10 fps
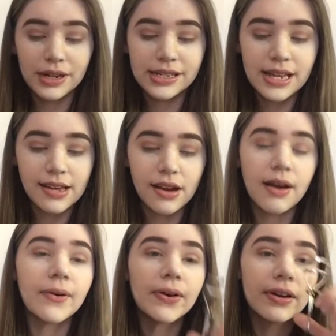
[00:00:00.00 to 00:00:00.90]
gonna take
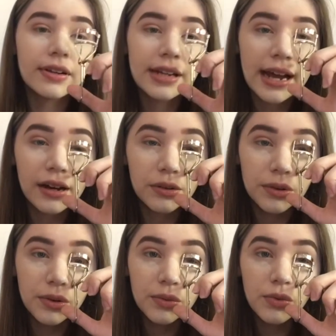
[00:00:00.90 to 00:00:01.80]
our
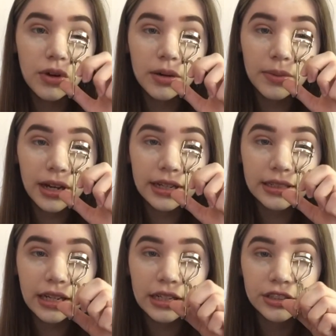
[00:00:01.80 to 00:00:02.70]
now warm
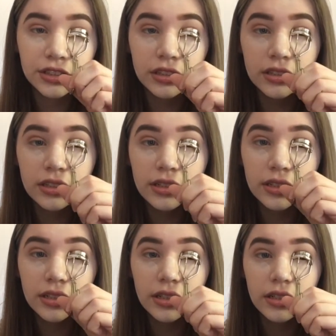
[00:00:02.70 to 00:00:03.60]
eyelash
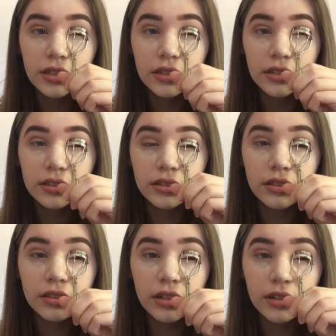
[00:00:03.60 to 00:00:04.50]
curler,
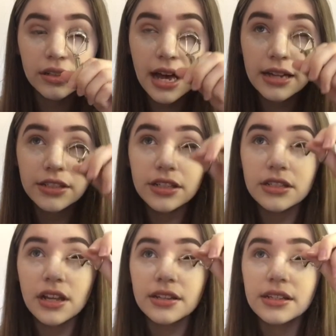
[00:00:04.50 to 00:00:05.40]
curl our
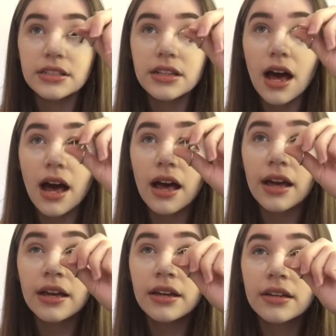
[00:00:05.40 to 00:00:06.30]
lashes on this
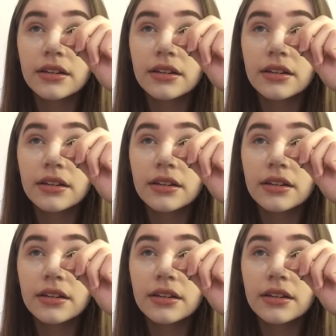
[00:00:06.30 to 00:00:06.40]
eye.